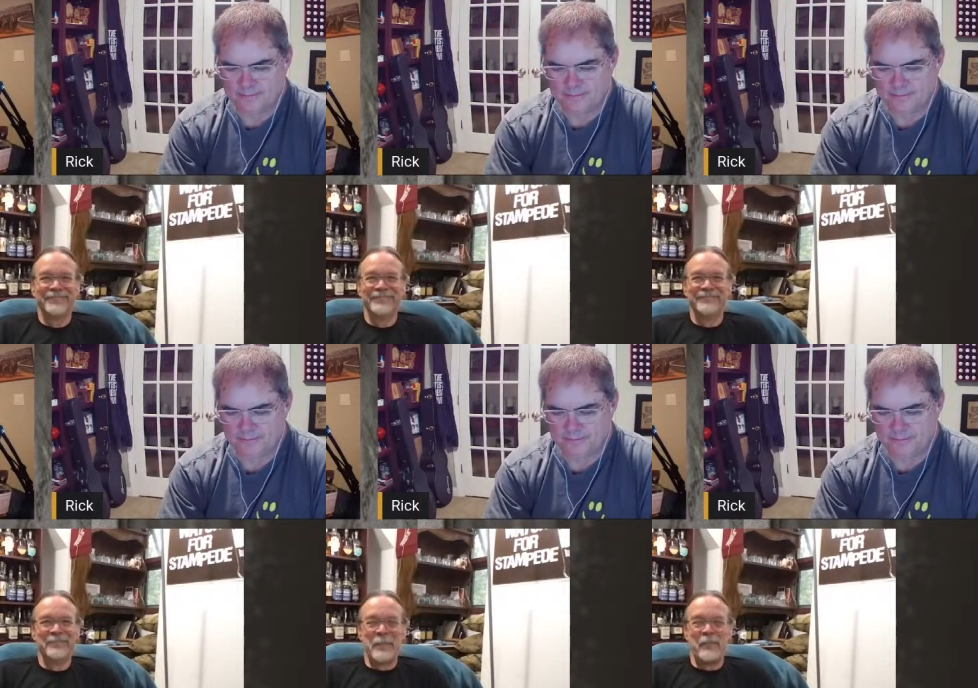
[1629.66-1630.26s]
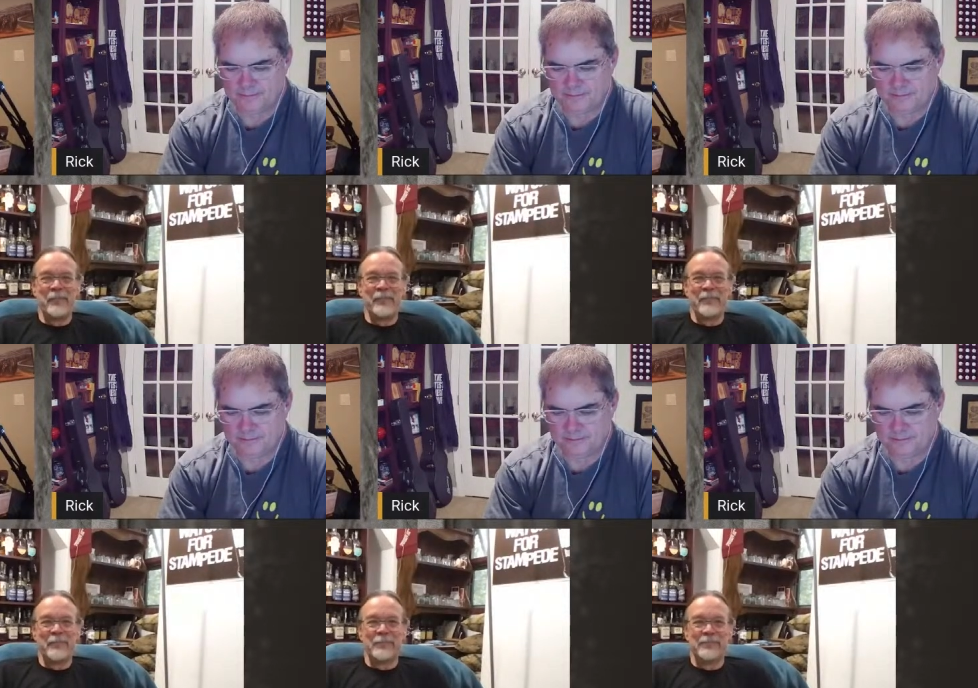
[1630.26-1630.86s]

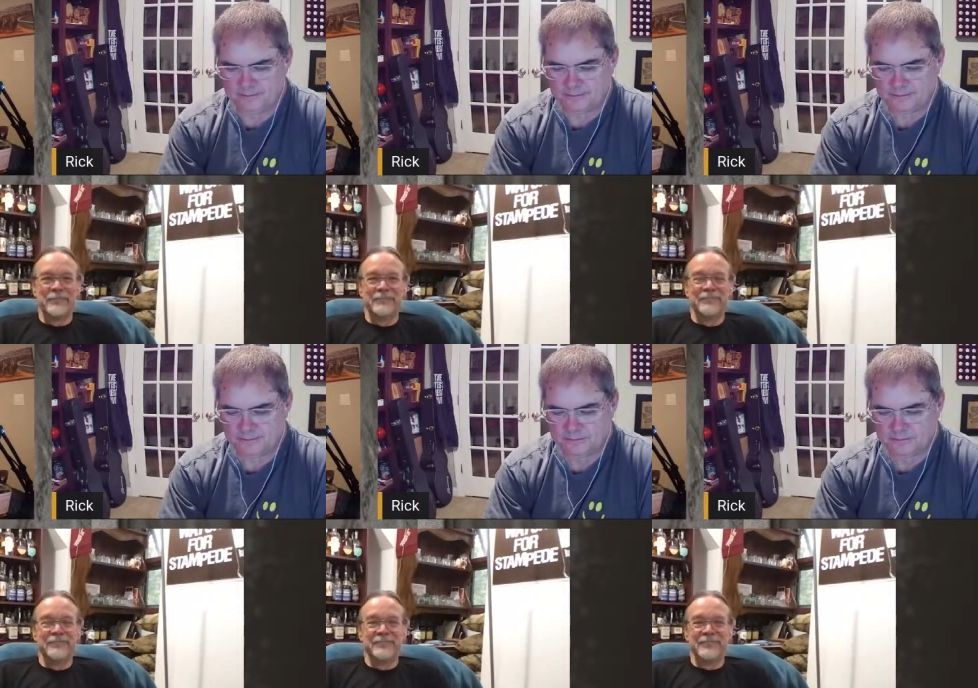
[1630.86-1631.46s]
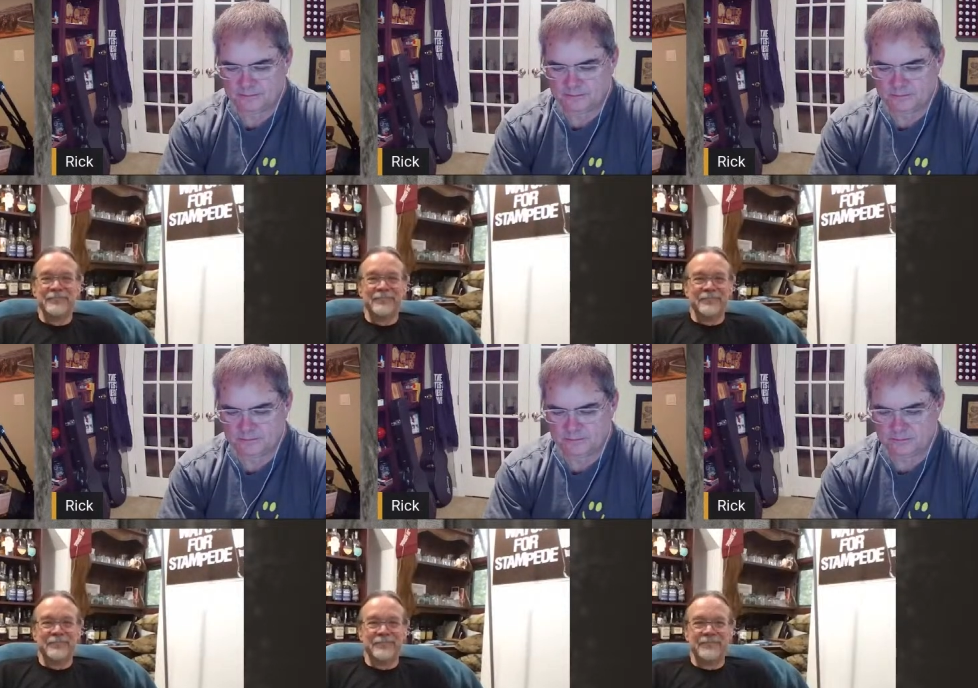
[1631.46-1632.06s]

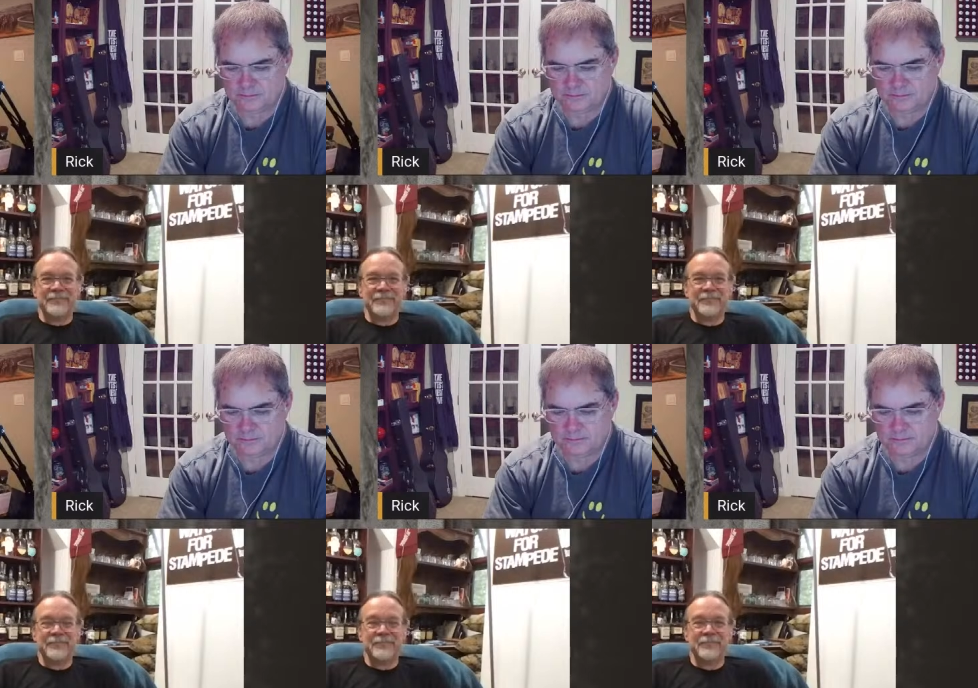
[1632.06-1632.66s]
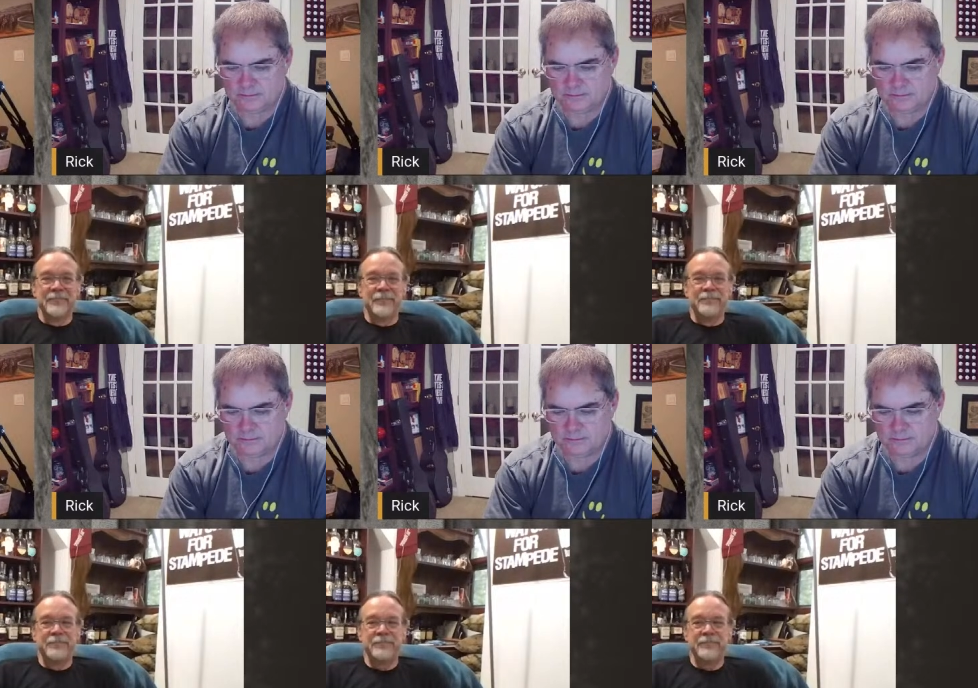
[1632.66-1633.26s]

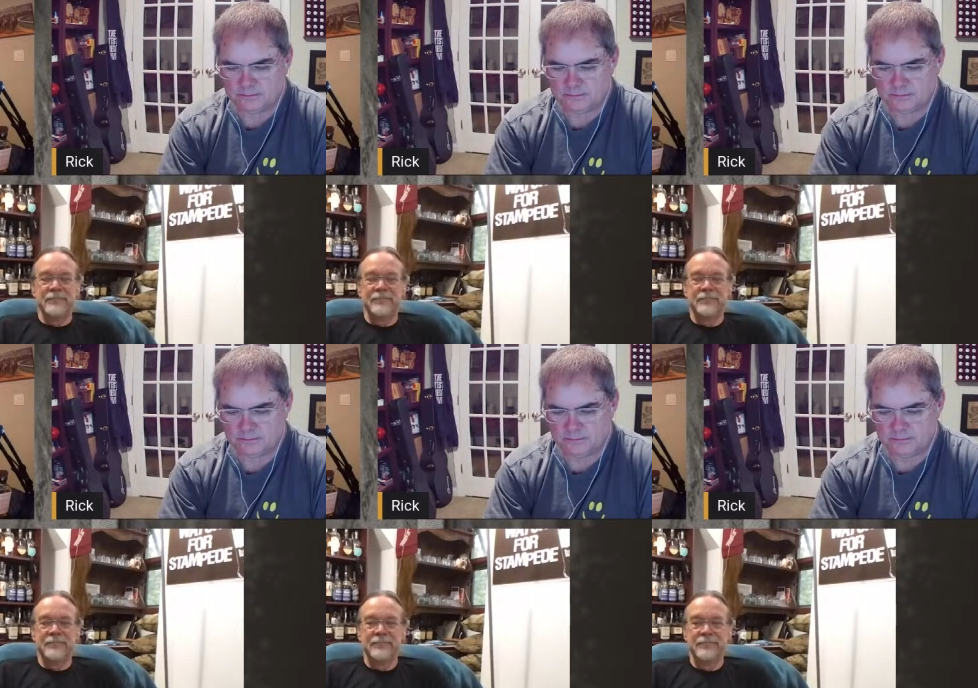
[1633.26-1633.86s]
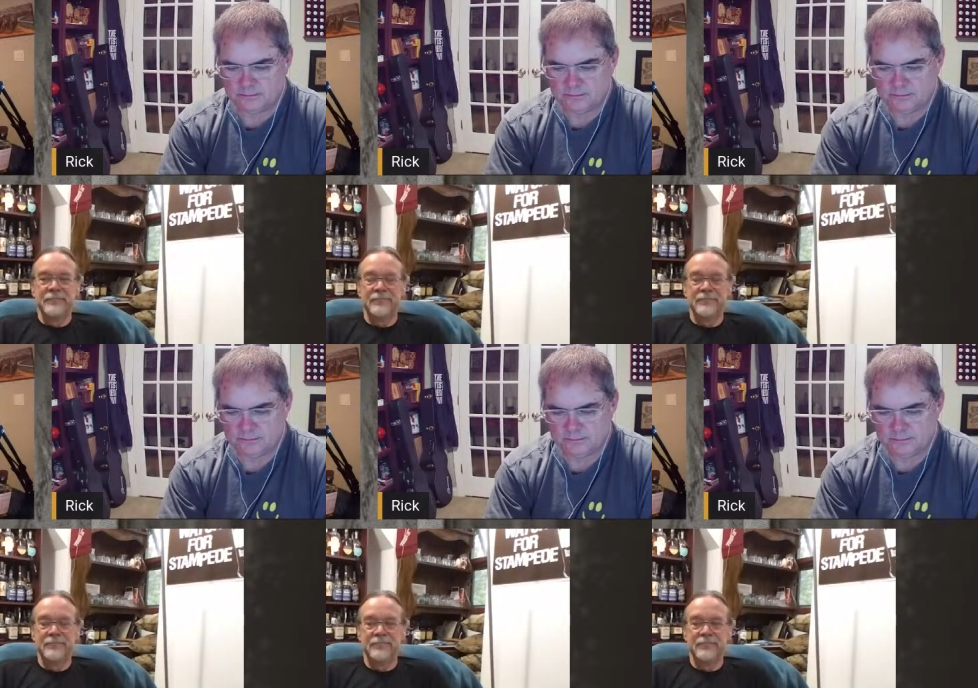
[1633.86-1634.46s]

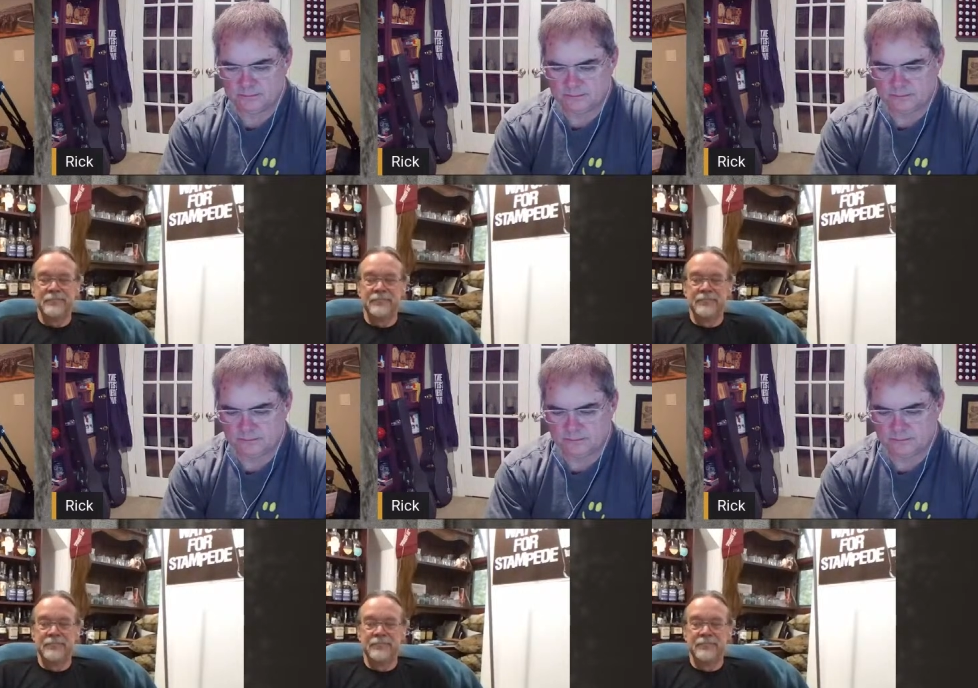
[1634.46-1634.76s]
Nobody speaks.